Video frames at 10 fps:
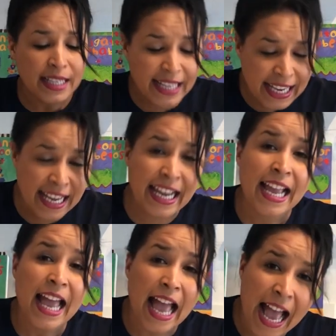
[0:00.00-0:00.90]

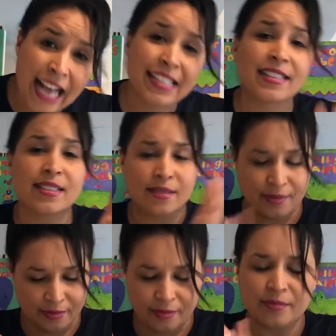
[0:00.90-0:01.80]
E-X.
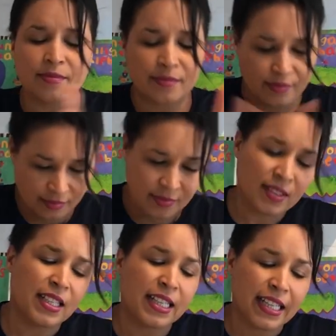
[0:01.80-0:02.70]

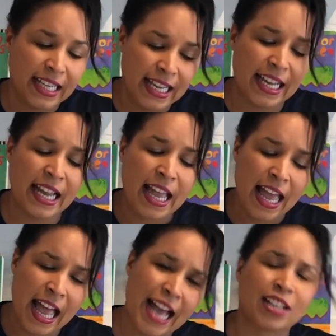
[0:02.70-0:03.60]

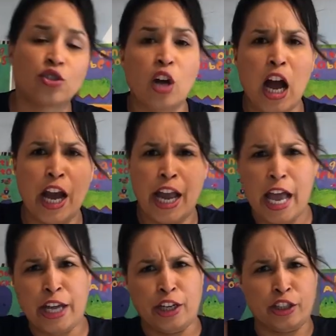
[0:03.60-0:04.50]
E-X,
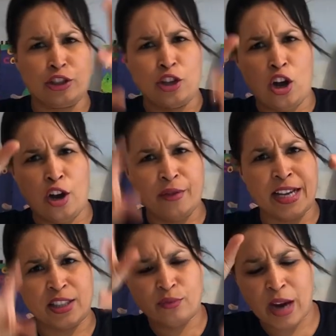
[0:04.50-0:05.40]

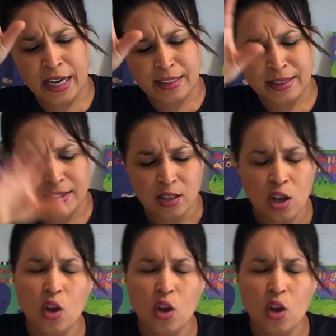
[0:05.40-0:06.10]
Tyrannosaurus Rex.